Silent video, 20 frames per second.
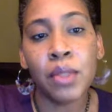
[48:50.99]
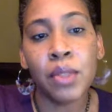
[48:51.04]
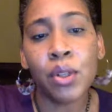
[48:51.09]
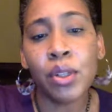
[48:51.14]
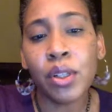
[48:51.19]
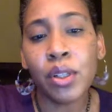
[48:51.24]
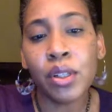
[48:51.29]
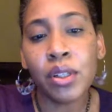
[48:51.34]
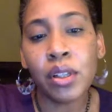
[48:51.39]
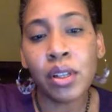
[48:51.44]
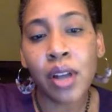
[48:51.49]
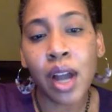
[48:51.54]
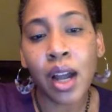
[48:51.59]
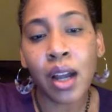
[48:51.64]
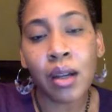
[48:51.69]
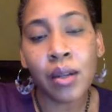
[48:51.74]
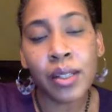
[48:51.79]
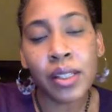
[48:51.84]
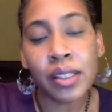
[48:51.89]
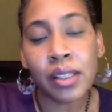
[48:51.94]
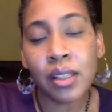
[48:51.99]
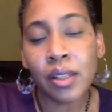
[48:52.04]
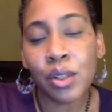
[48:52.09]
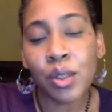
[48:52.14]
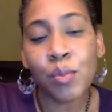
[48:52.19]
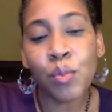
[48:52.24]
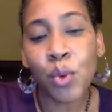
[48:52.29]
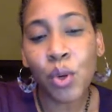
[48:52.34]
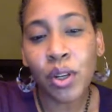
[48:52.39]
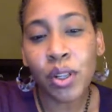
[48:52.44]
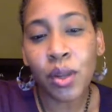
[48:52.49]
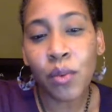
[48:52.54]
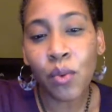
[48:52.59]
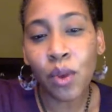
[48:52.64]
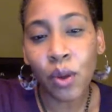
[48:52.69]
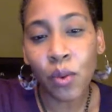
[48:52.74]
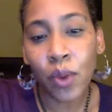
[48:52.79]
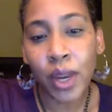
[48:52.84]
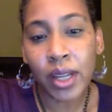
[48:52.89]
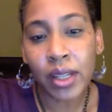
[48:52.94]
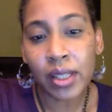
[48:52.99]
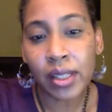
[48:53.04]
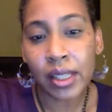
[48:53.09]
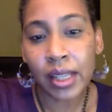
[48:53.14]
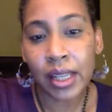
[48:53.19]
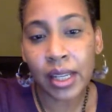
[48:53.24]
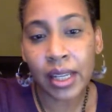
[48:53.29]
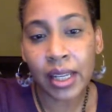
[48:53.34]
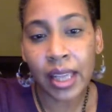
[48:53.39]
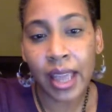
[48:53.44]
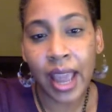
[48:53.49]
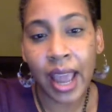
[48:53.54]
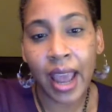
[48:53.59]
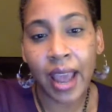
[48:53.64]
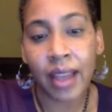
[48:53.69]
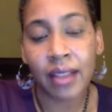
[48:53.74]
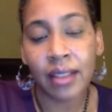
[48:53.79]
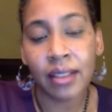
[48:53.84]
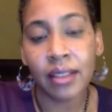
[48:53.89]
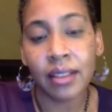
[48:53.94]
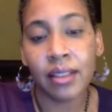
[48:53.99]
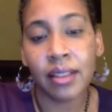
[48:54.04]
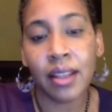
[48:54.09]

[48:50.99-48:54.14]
So I always say there's more than one way to skin a cat.